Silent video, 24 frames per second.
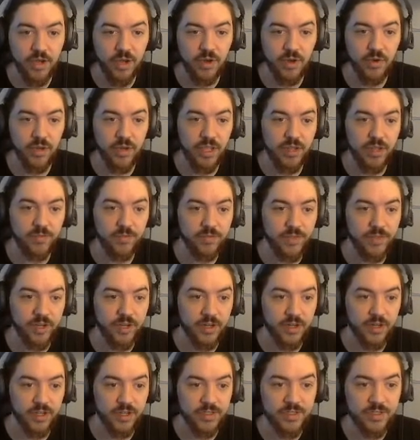if they're
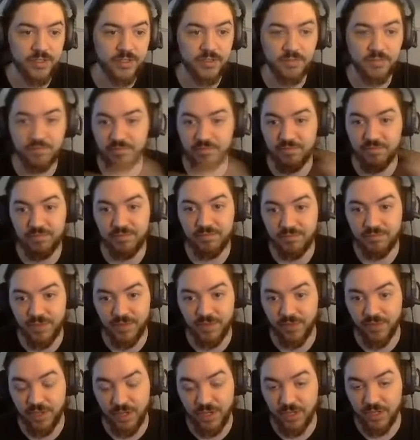gonna
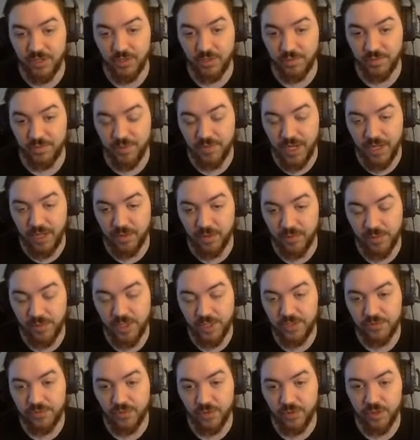do Halo
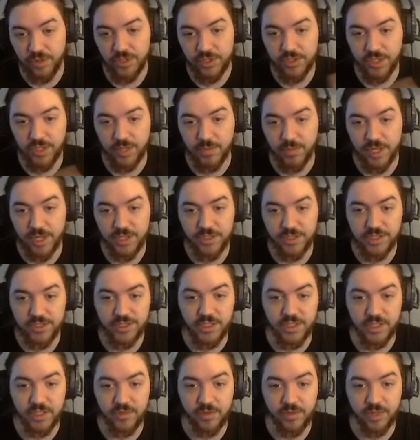Reach Forge. They might just
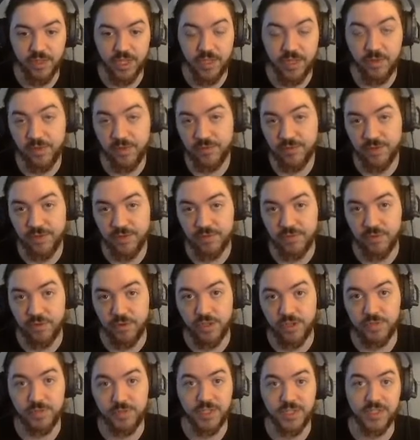stick with Halo Infinite
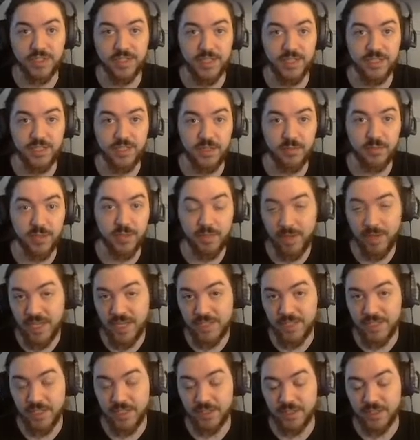Forge, because that's going to be
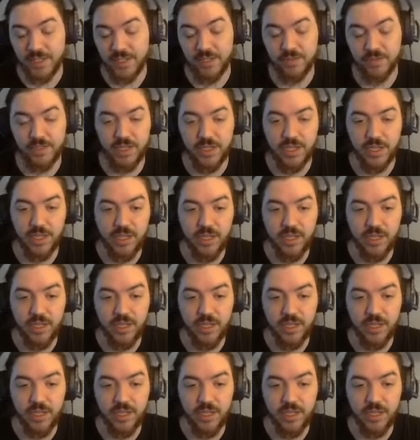amazing, it sounds like.